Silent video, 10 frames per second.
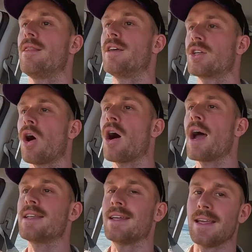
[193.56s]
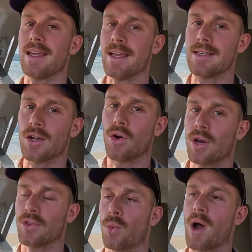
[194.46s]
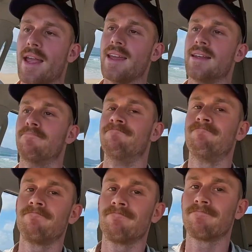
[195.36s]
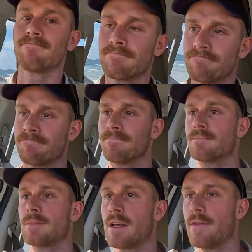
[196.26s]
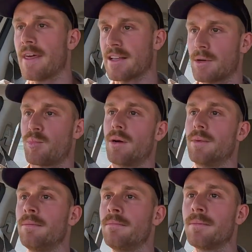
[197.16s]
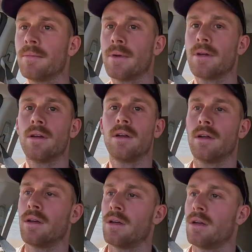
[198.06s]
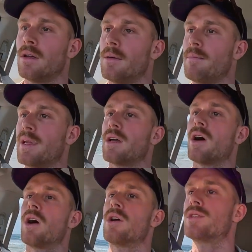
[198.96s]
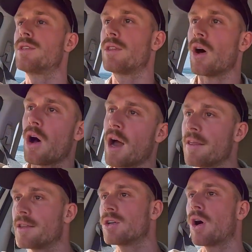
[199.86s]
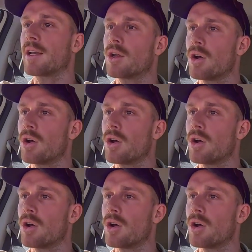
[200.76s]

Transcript: The tide is on its way in. That's a problem because the higher the tide